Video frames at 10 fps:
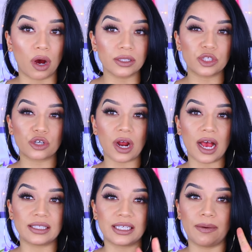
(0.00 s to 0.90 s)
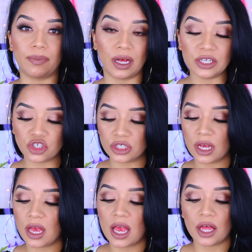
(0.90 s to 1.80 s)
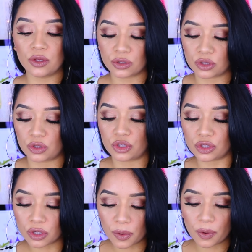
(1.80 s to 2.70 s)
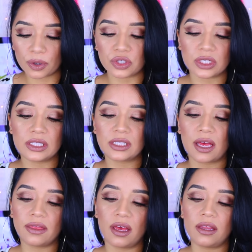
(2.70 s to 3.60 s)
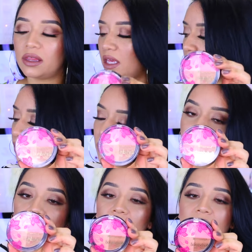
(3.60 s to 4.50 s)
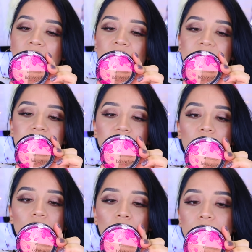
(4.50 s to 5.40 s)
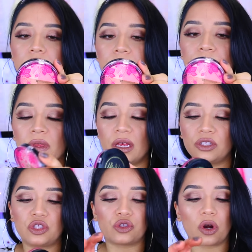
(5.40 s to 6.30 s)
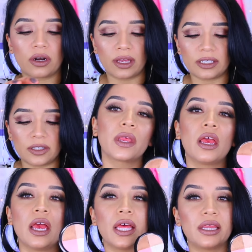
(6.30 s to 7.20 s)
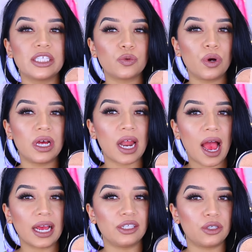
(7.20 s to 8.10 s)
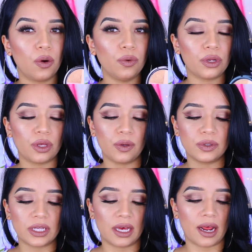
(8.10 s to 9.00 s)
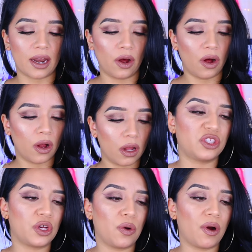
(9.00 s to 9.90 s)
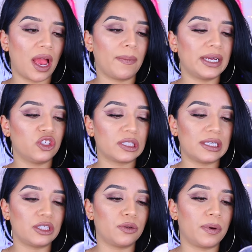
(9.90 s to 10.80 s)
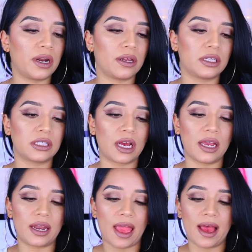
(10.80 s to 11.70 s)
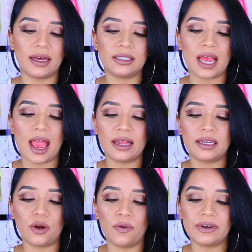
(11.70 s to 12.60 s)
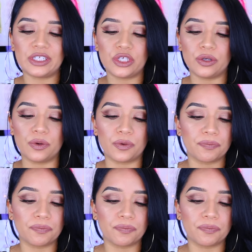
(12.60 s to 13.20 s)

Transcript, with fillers: bronzer as a blush. It looks so gorgeous. And then the other one that I have is called Starless. This one, I don't use it at all. So I might just need to put it on the side and hand it over to